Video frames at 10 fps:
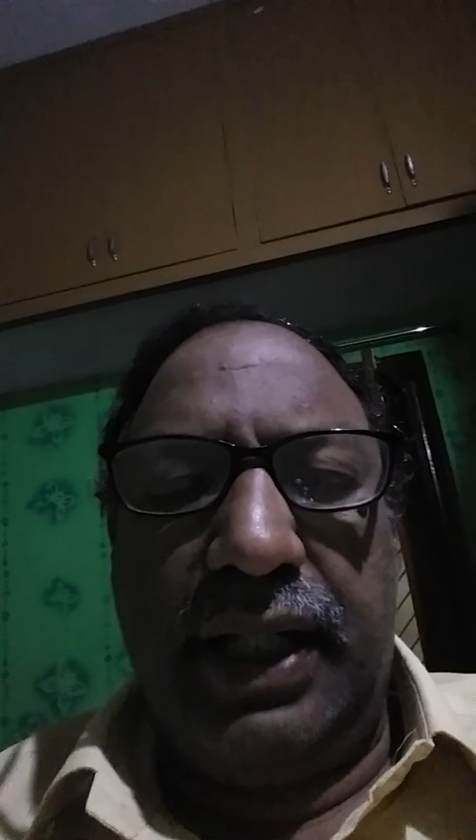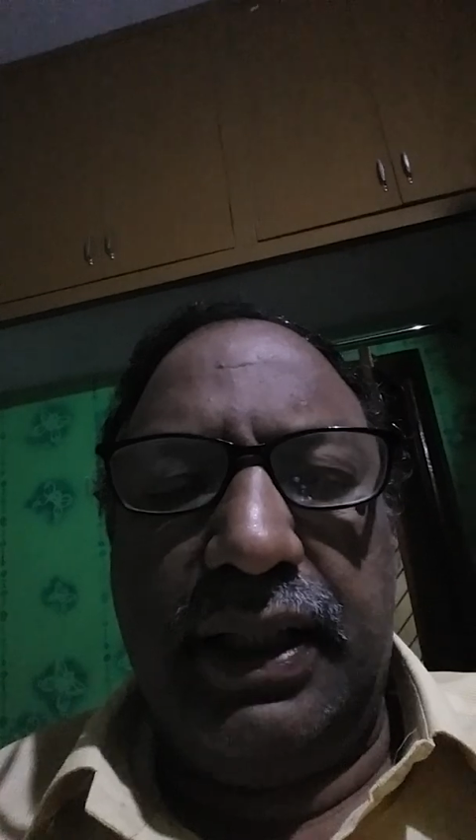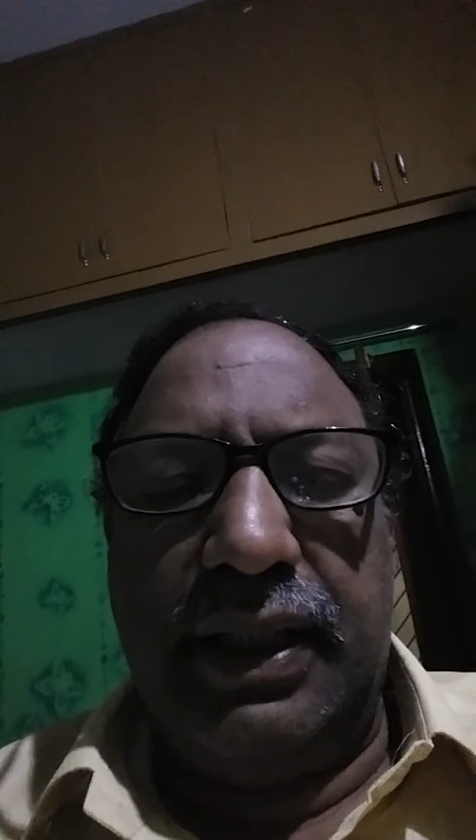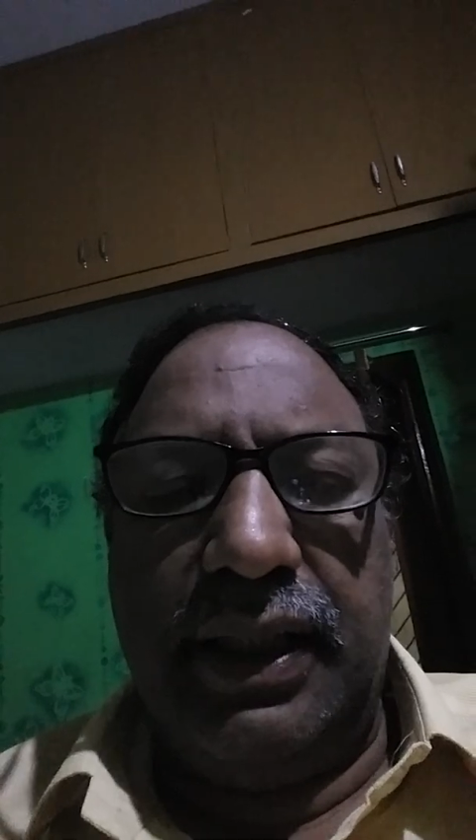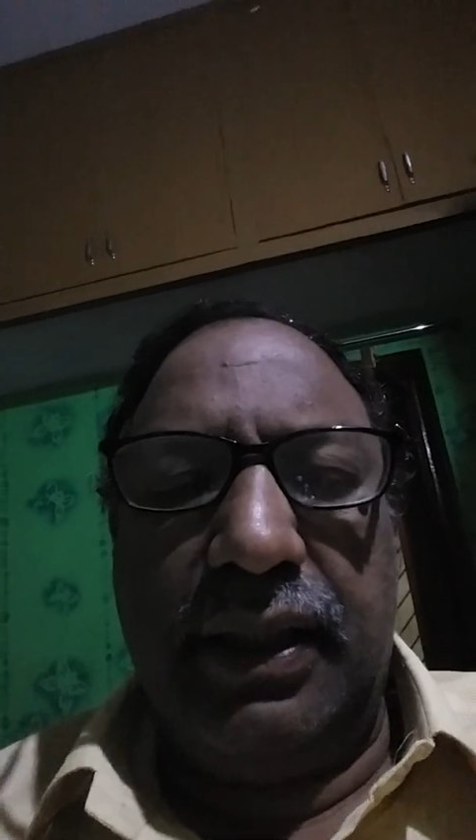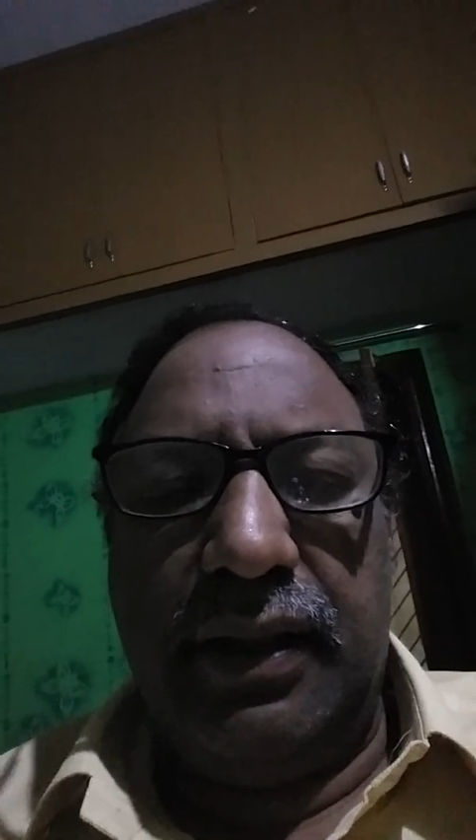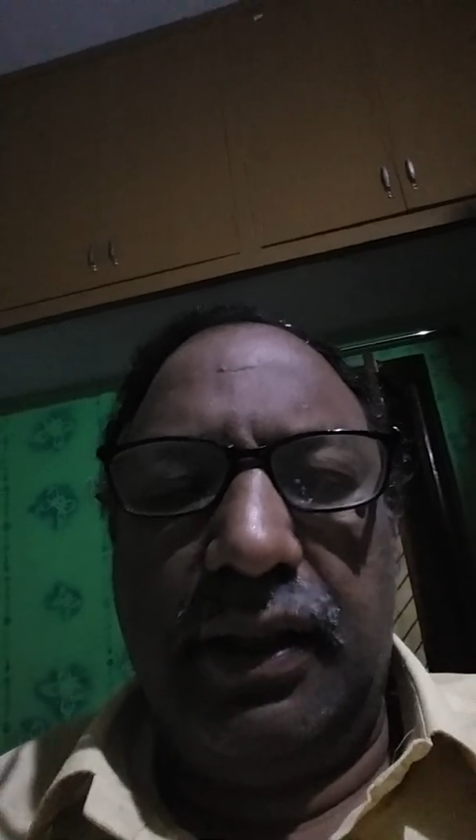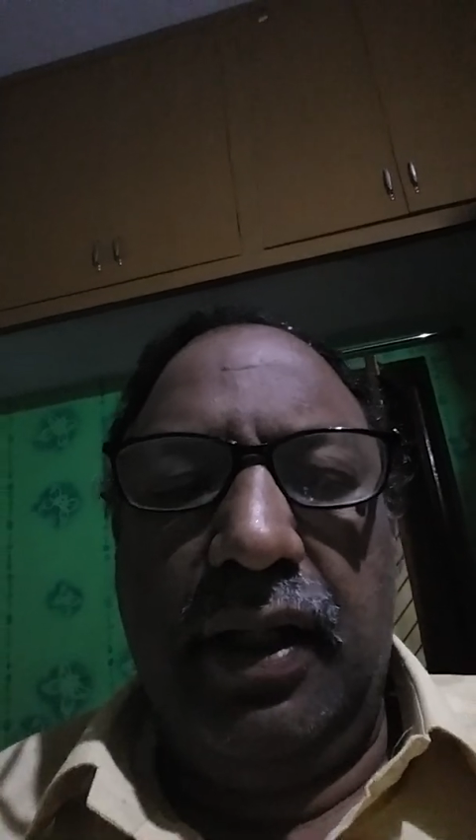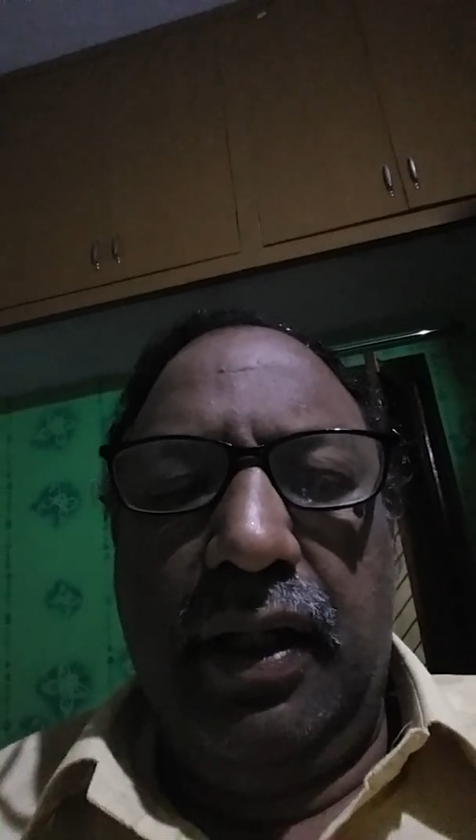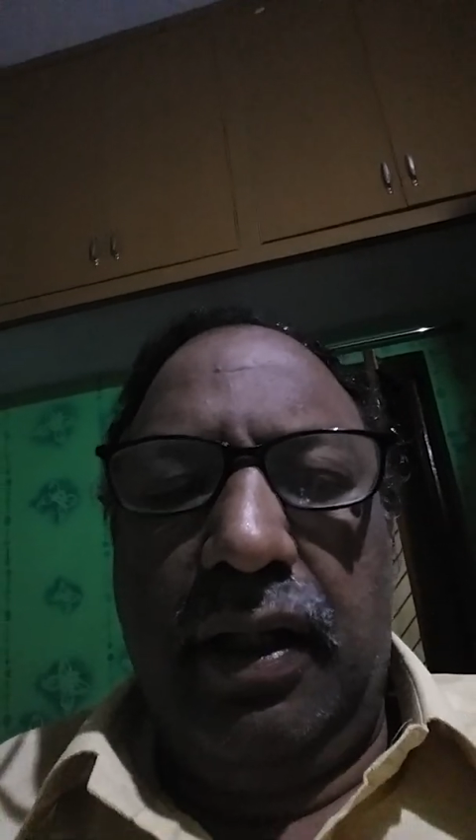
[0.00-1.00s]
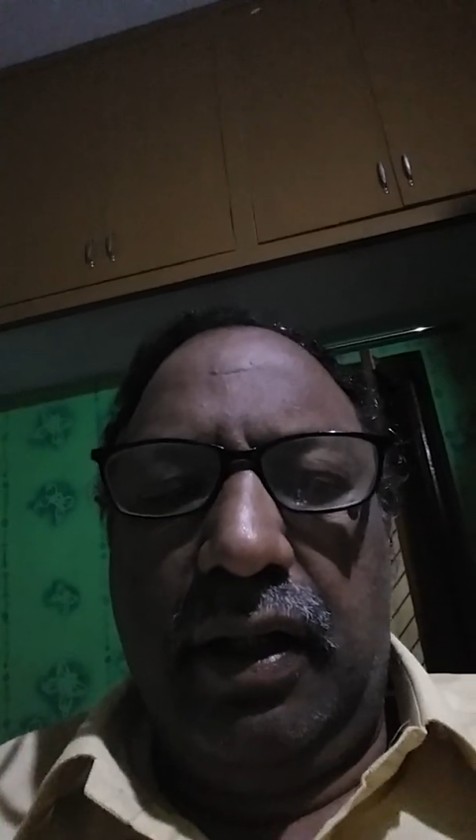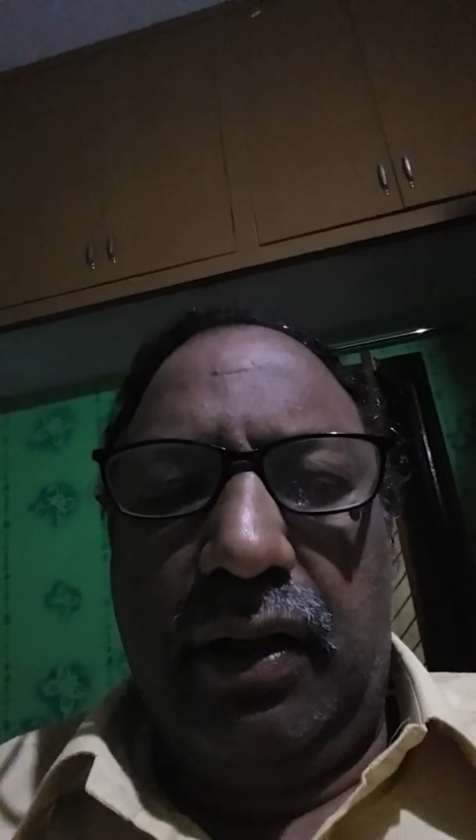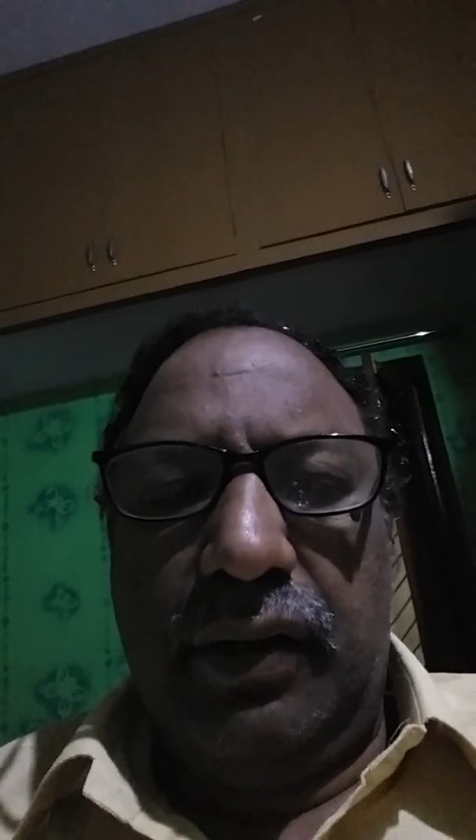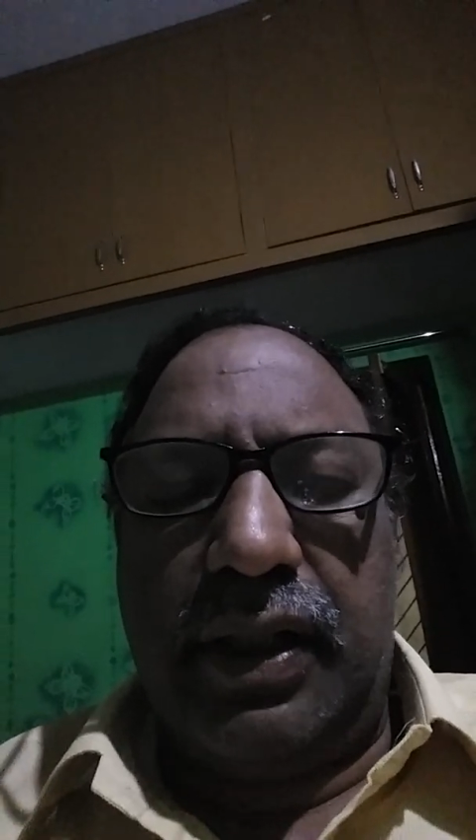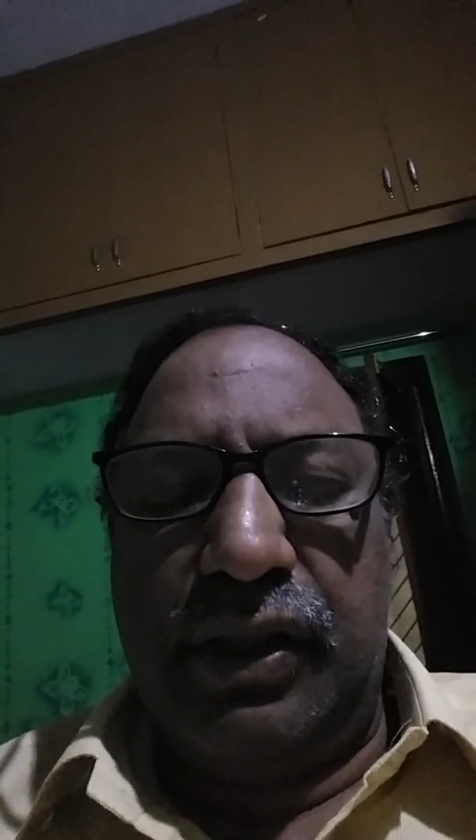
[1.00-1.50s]
I think
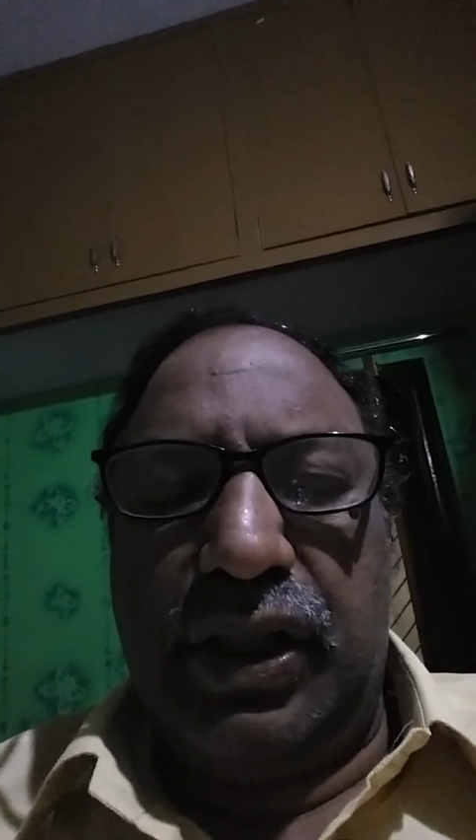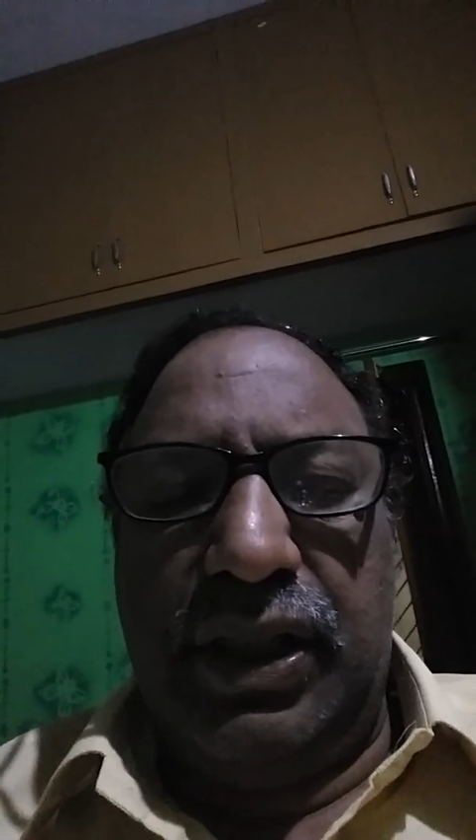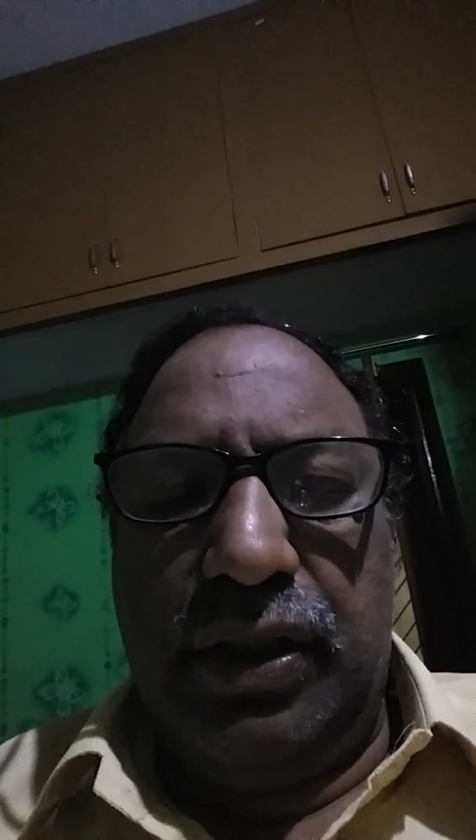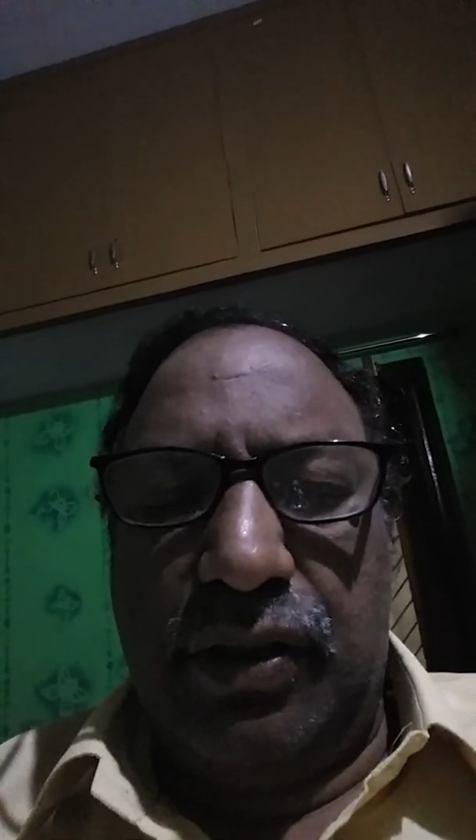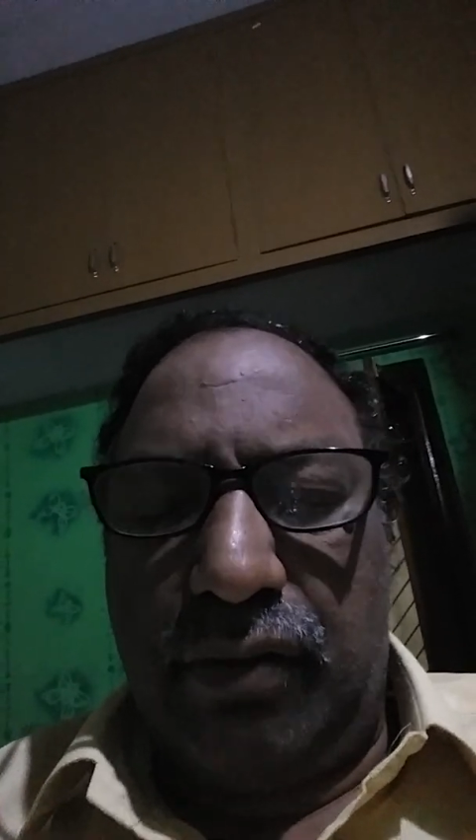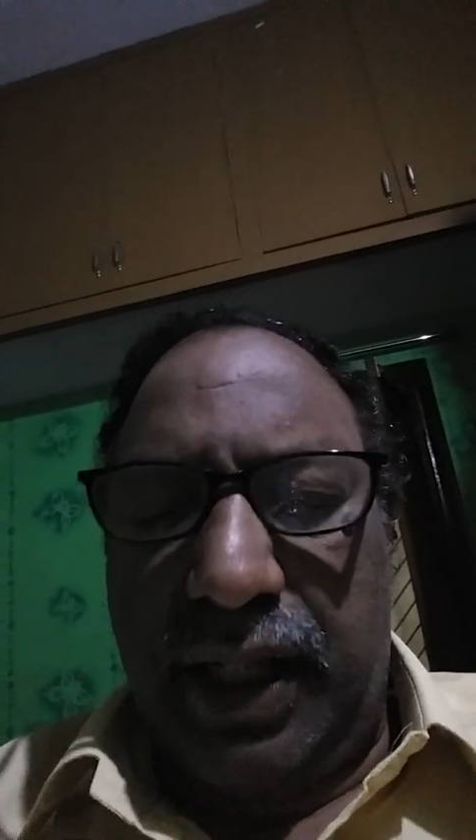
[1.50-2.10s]
the researchers